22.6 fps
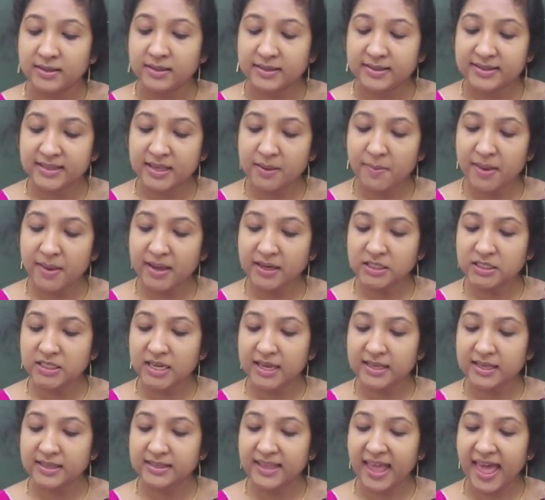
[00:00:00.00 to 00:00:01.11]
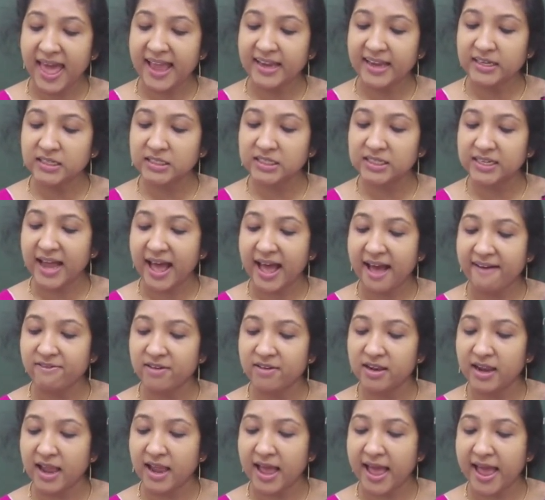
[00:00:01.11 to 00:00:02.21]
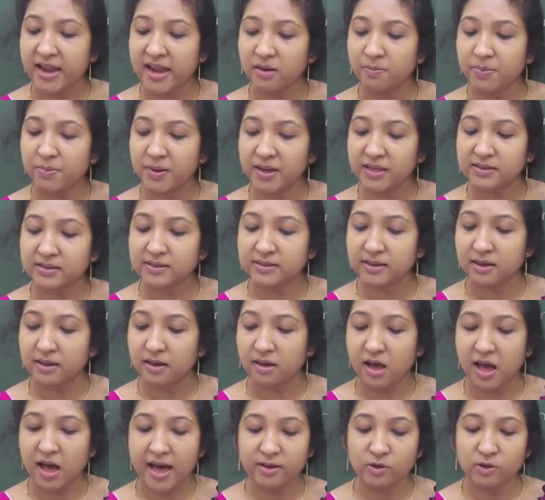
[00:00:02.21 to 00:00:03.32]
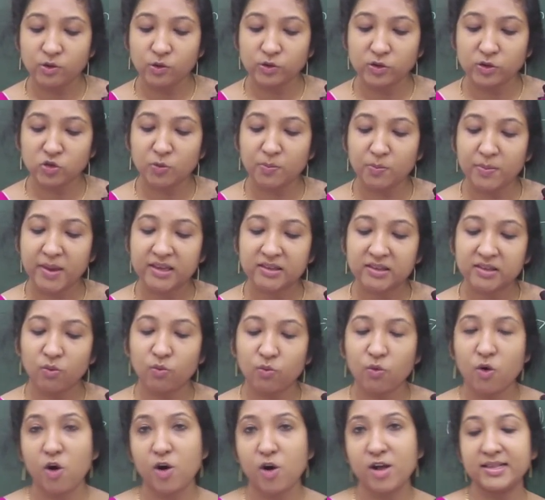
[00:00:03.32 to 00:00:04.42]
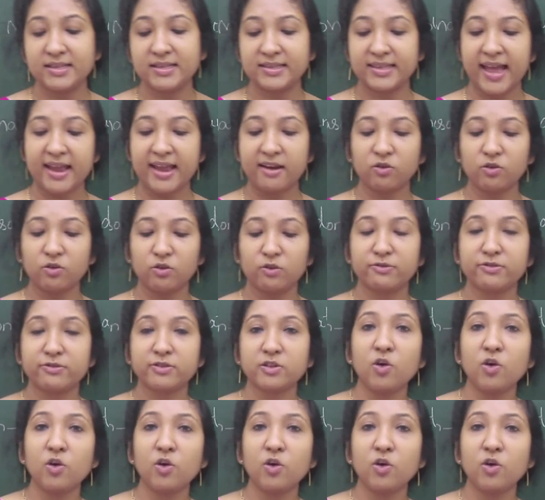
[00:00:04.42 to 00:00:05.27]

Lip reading: Cement, sand, gravel and bricks are used to make the walls and roof.